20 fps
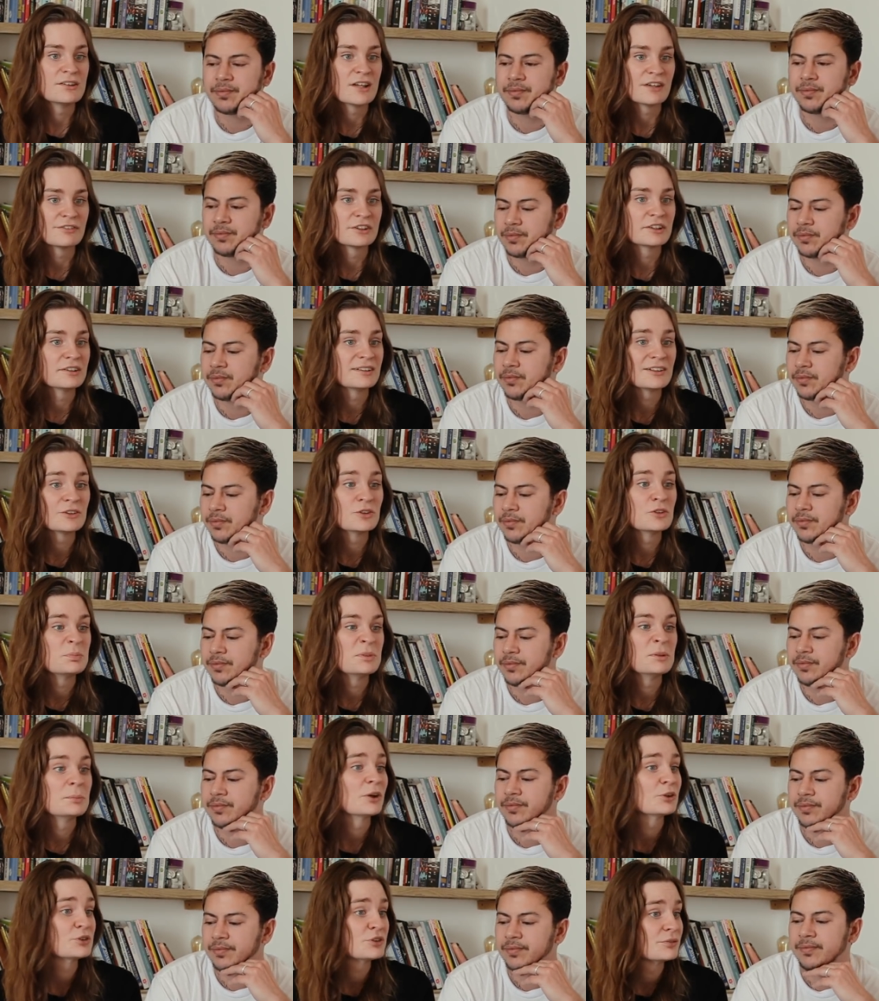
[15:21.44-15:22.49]
Speaker 1: definitely could be
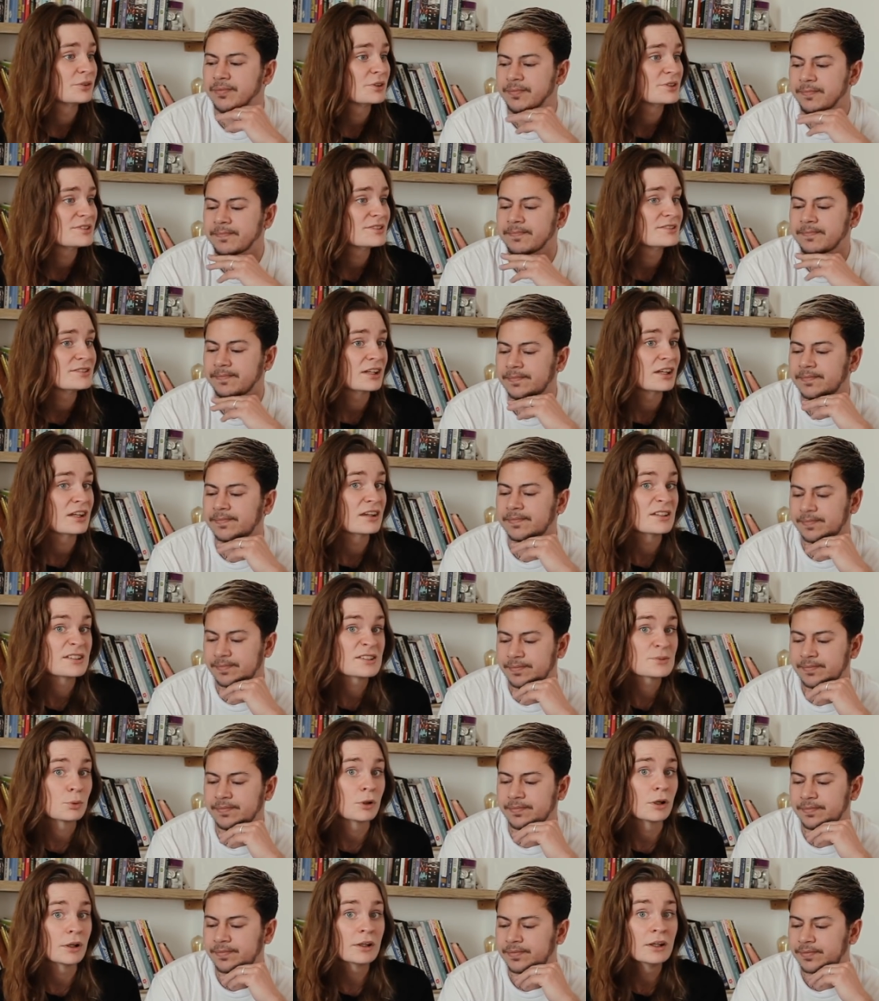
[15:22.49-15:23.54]
more diversity in this
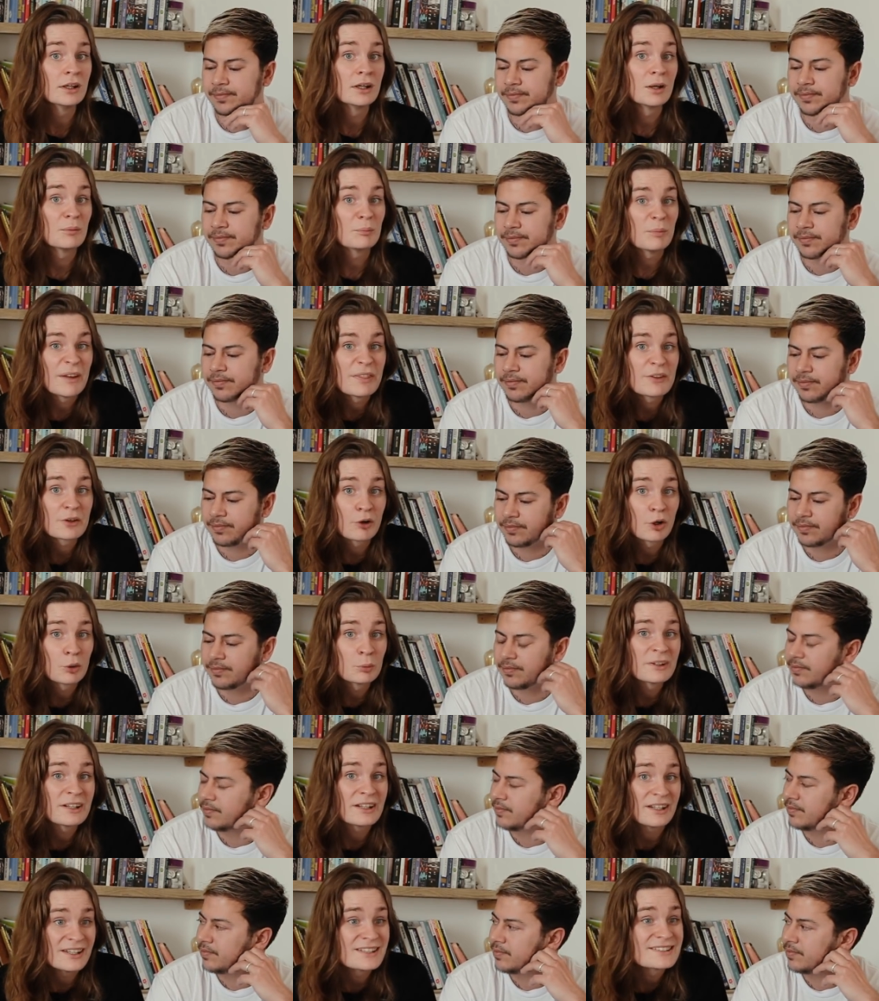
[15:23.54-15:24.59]
one. But there
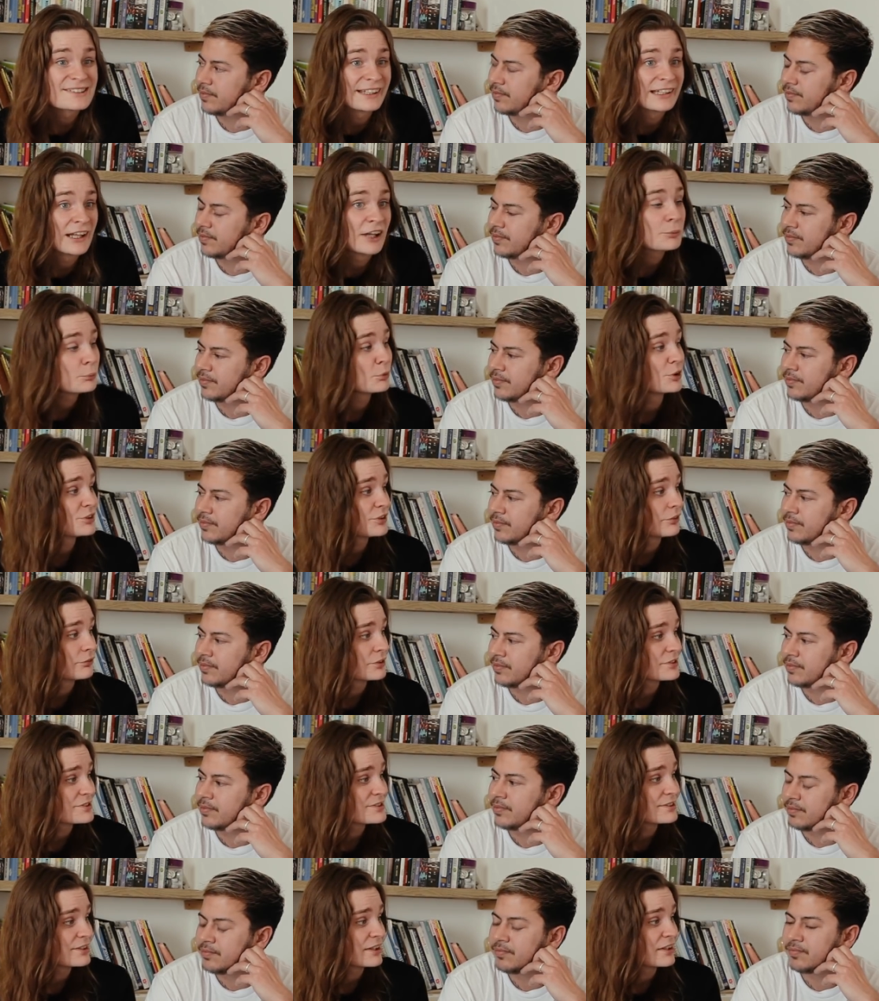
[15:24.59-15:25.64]
already is a lot more
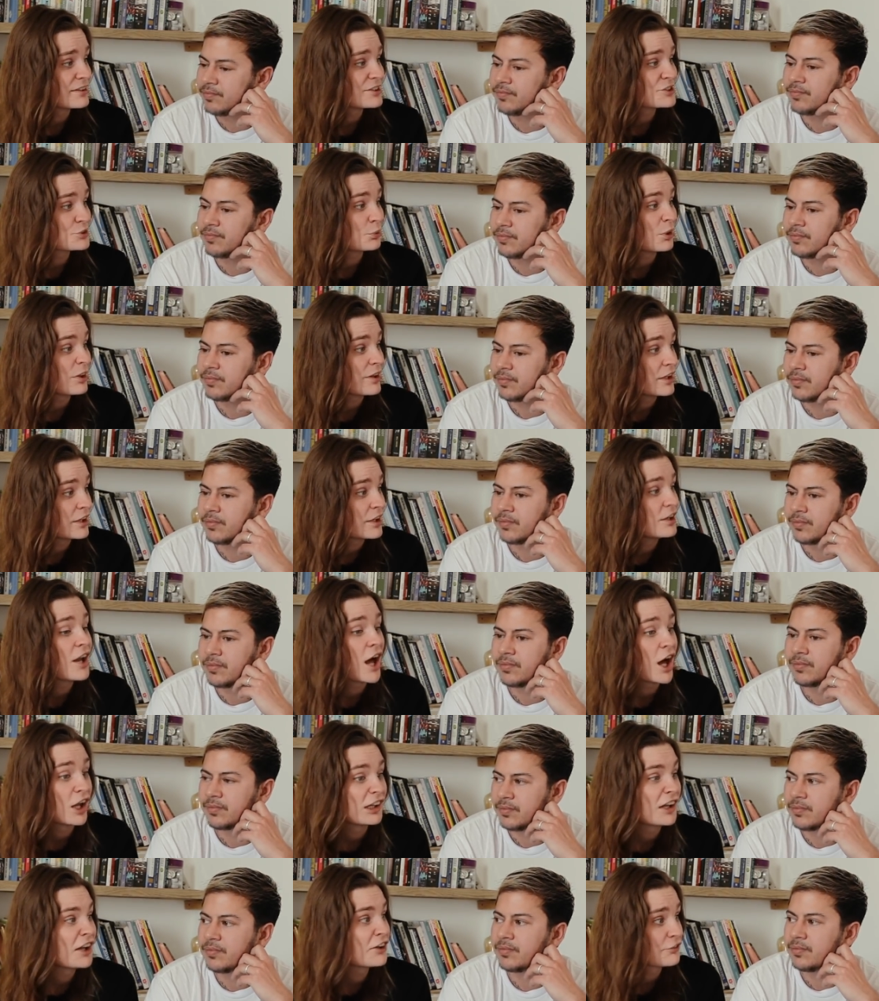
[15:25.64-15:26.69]
diversity in this one than in
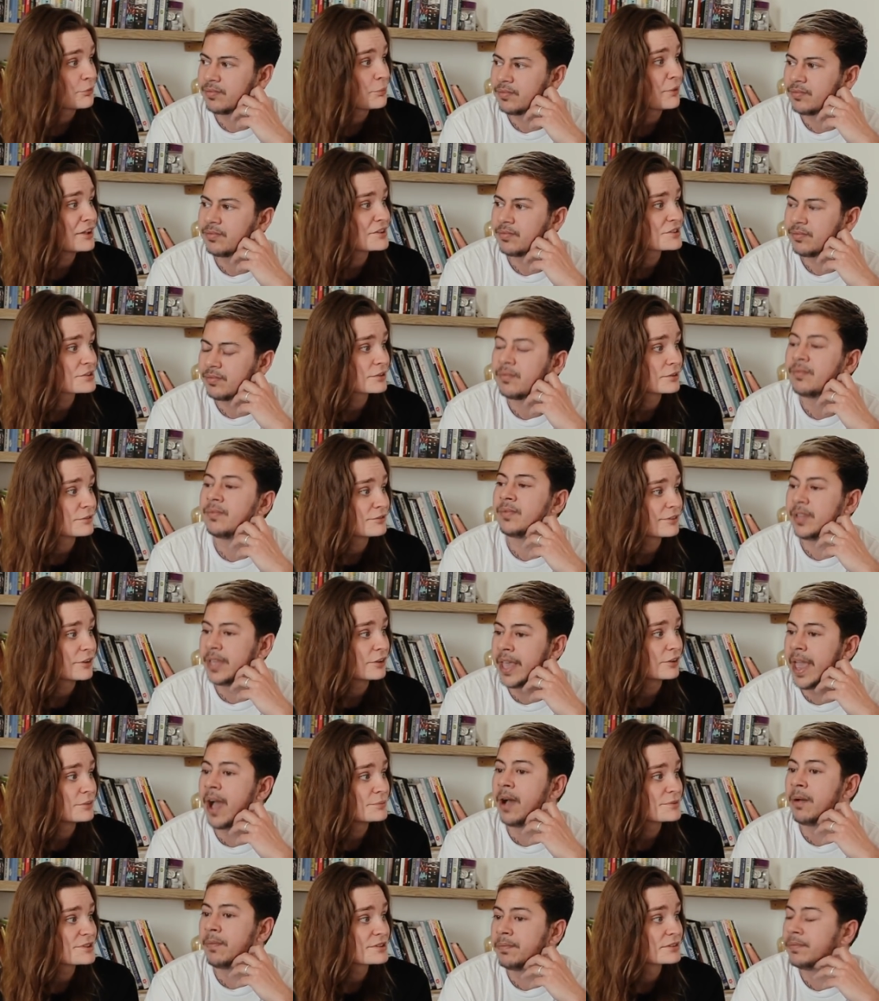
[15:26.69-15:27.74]
a lot of mainstream films.
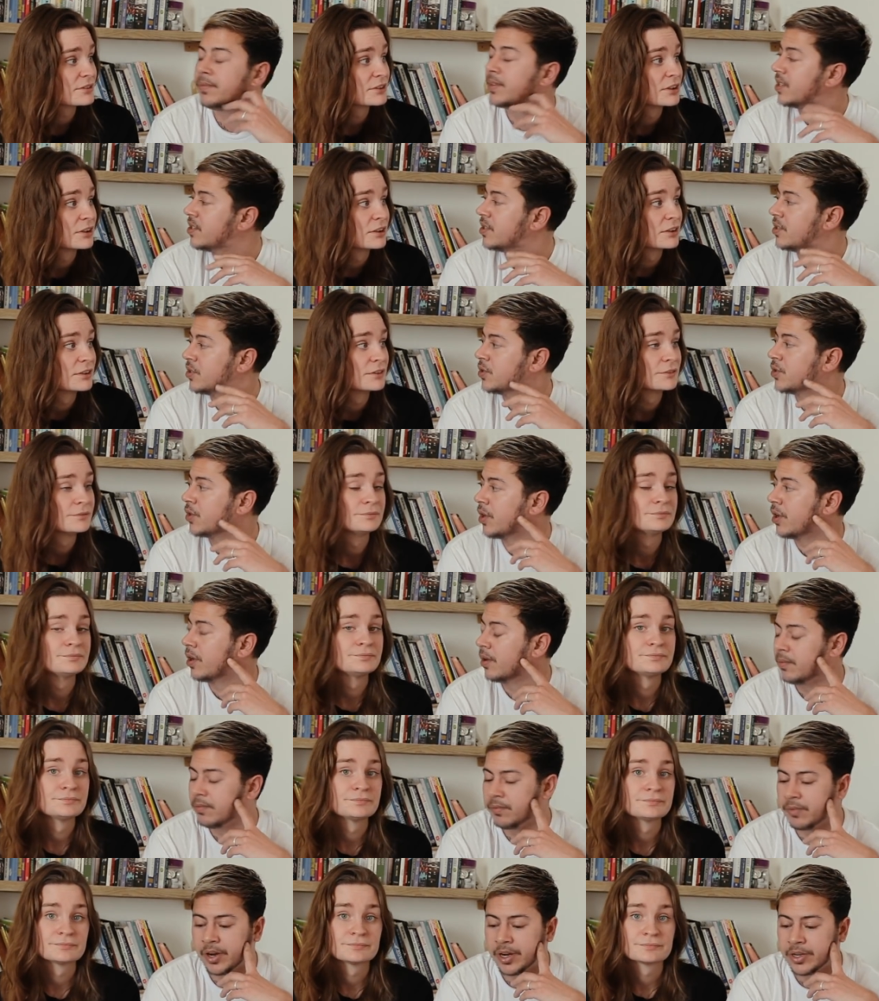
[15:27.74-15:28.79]
Speaker 2: Yeah, this is true.
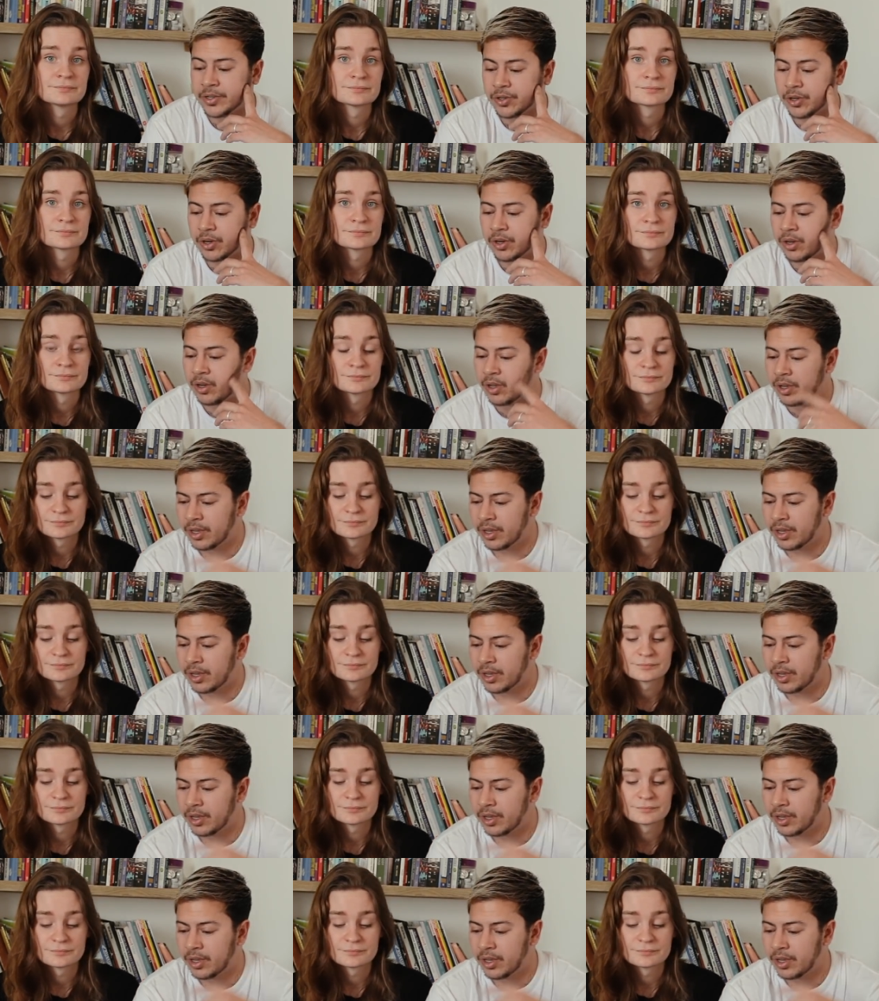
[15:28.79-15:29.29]
Very true.